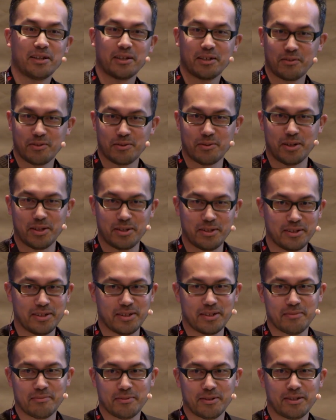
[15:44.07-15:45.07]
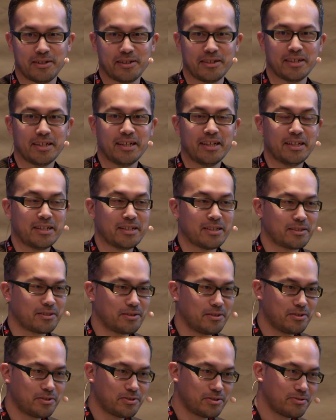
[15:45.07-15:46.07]
If you want to learn more,
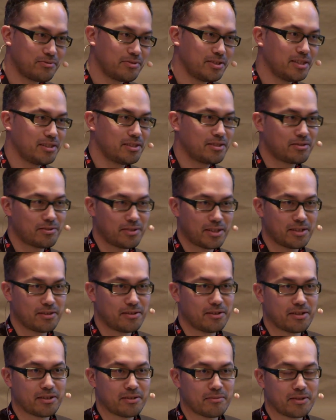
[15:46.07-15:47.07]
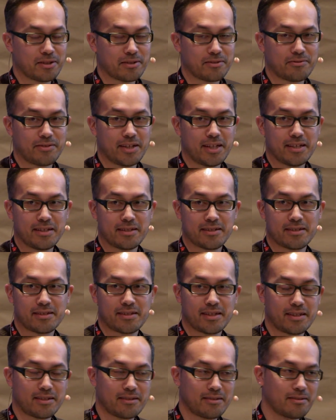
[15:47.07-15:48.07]
so you should really try to learn about gradient
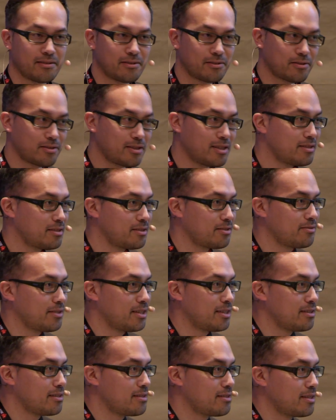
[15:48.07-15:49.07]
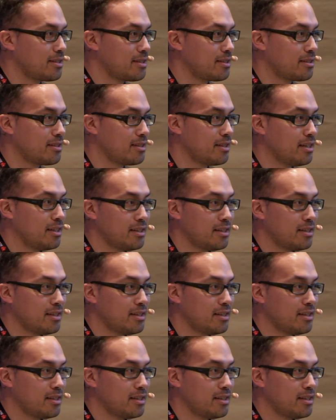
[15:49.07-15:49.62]
descent, stochastic gradient descent,